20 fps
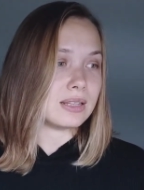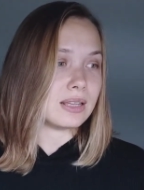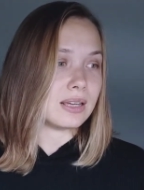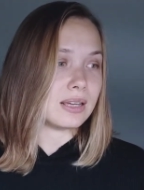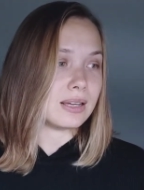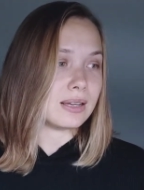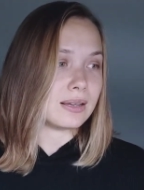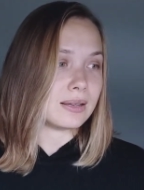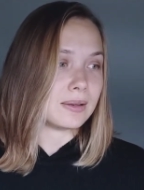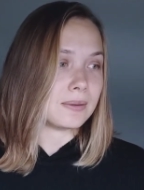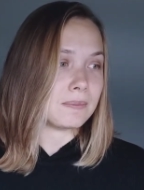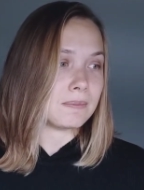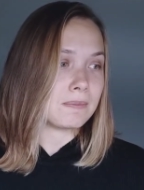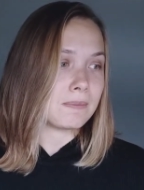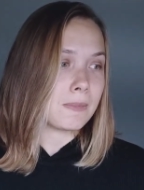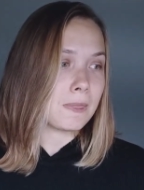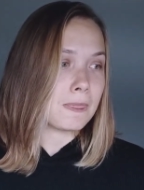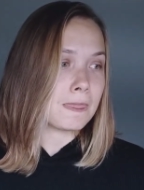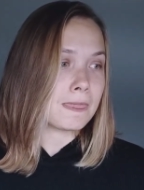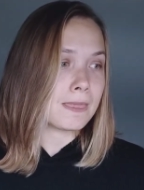the
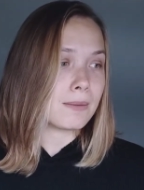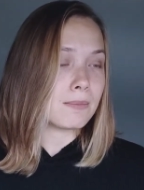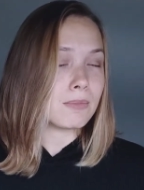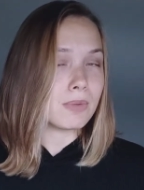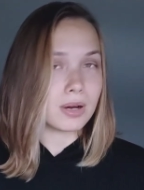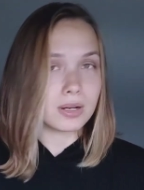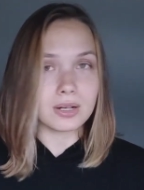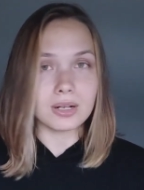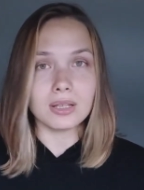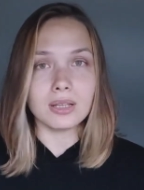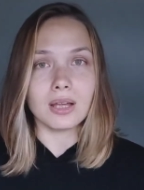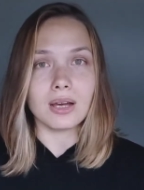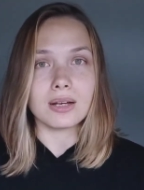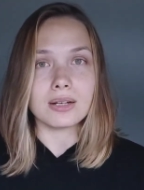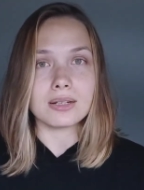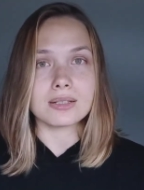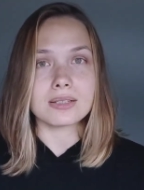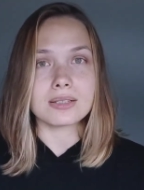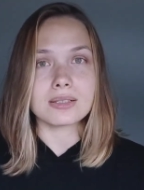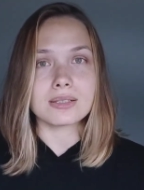
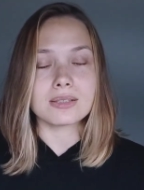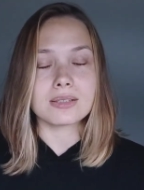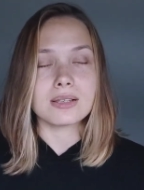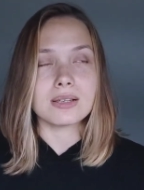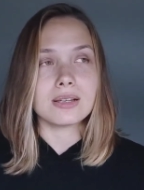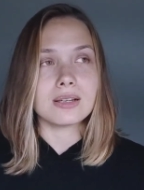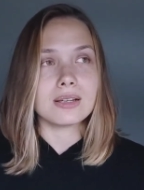monologues,